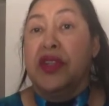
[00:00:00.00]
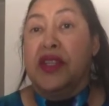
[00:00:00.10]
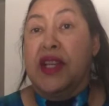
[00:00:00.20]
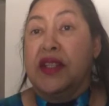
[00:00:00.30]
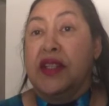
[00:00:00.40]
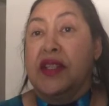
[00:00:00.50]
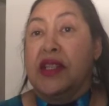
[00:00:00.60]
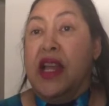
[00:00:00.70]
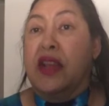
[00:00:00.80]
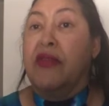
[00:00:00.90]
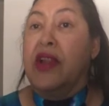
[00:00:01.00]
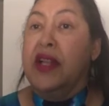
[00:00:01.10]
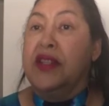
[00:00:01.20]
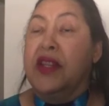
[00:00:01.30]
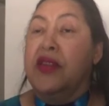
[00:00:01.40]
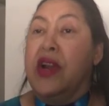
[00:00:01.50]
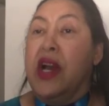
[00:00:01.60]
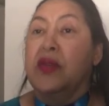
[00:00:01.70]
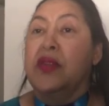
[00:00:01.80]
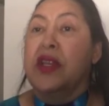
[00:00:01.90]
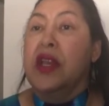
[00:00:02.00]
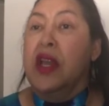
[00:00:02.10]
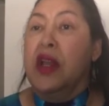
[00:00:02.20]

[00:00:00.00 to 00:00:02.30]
disasters like floods and droughts